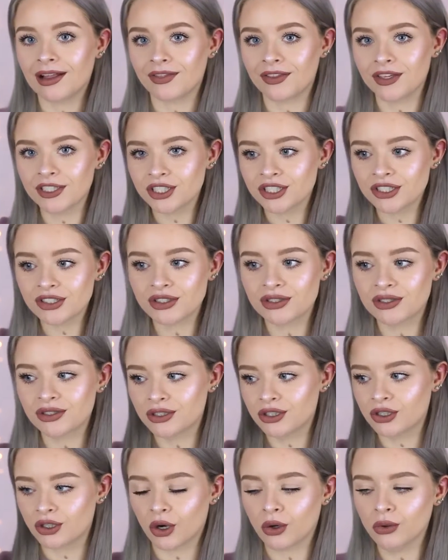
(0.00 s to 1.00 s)
this just
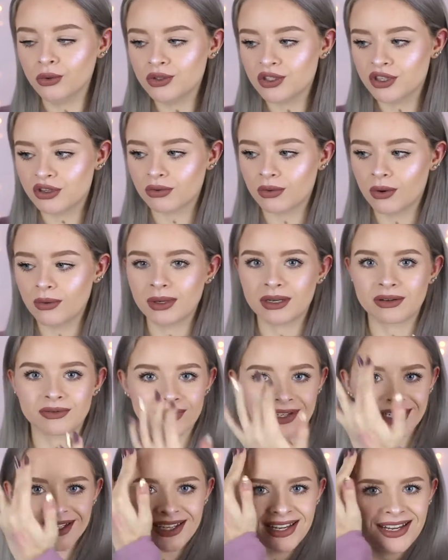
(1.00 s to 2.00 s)
goes through
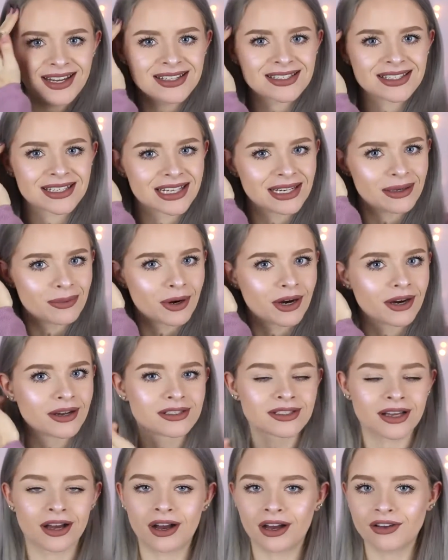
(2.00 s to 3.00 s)
it really easily
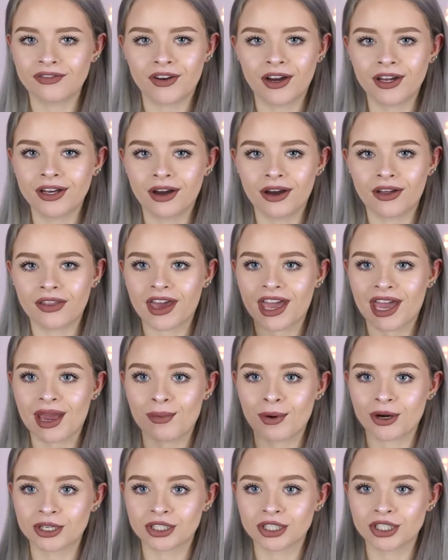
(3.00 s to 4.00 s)
whereas I find other
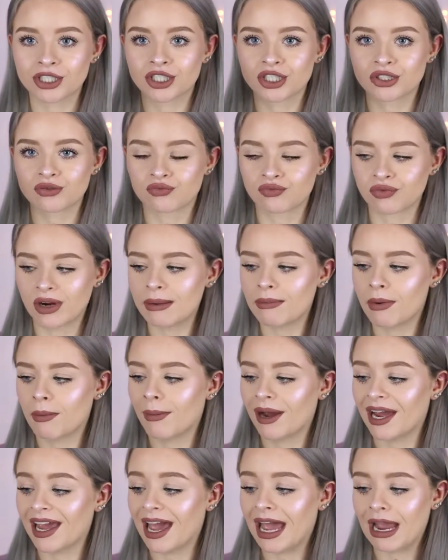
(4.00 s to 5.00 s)
hairbrushes just rip
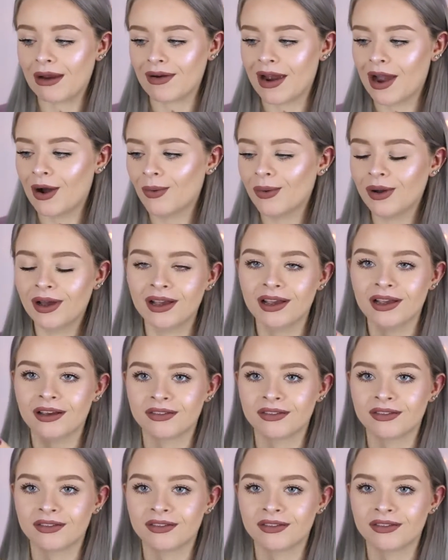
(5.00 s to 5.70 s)
my hair out